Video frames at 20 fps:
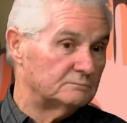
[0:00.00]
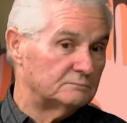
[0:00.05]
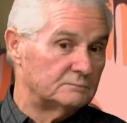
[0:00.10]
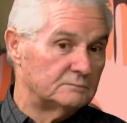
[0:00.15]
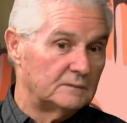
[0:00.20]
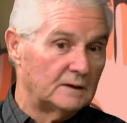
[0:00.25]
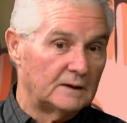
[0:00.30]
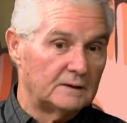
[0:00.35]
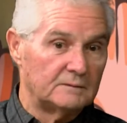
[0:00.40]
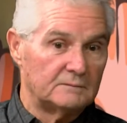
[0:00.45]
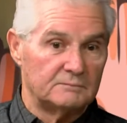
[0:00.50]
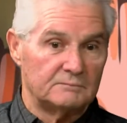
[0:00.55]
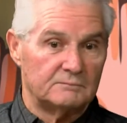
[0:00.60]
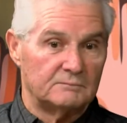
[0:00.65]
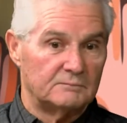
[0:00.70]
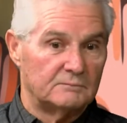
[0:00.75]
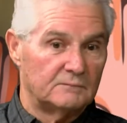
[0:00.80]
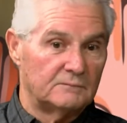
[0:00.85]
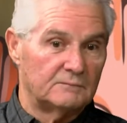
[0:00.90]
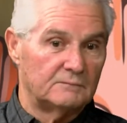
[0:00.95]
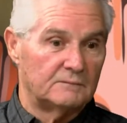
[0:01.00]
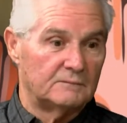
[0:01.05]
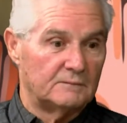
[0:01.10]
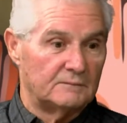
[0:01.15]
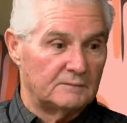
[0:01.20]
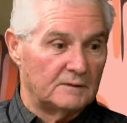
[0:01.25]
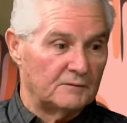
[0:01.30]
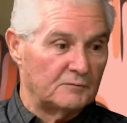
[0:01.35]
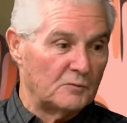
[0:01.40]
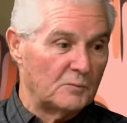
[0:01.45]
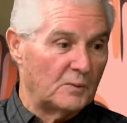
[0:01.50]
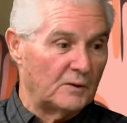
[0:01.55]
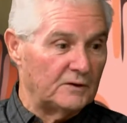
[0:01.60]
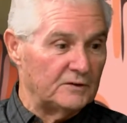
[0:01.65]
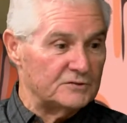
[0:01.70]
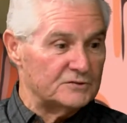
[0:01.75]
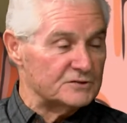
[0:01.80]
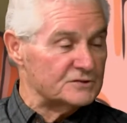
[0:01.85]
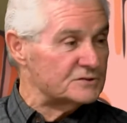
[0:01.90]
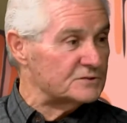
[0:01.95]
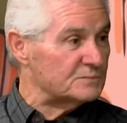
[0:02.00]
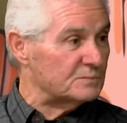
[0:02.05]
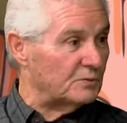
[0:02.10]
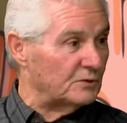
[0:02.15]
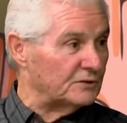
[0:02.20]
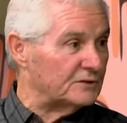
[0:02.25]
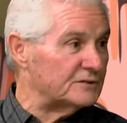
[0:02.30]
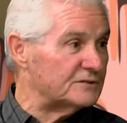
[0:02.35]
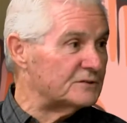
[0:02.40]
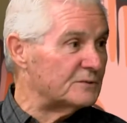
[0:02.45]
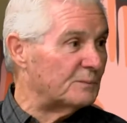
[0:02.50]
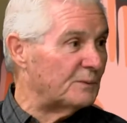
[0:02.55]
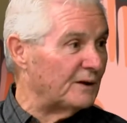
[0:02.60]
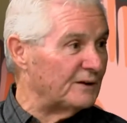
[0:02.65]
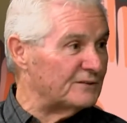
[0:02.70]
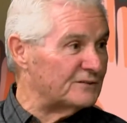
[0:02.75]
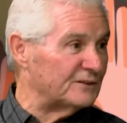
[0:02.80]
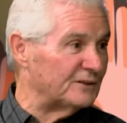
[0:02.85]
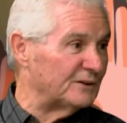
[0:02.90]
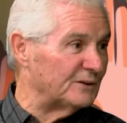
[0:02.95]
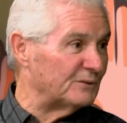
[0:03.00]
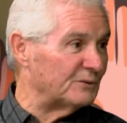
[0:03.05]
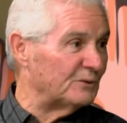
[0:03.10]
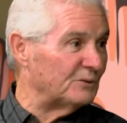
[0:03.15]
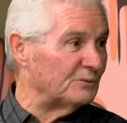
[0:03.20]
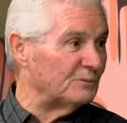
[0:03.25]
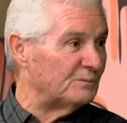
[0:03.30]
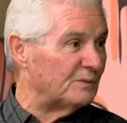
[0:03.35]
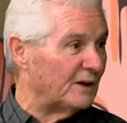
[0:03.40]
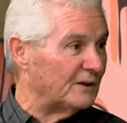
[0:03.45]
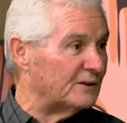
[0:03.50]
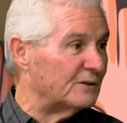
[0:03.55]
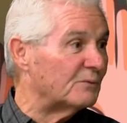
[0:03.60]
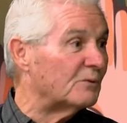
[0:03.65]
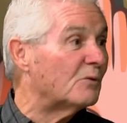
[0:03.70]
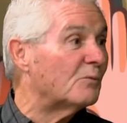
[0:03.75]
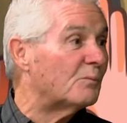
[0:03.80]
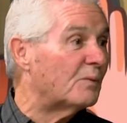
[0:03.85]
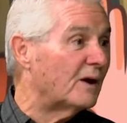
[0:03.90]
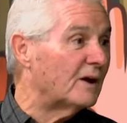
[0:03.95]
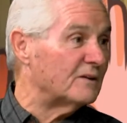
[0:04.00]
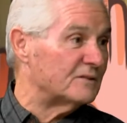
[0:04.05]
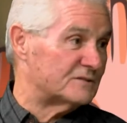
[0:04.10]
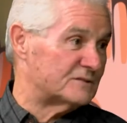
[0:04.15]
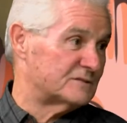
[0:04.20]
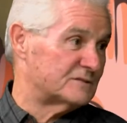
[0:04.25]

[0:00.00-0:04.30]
and everybody just participates at their own pace.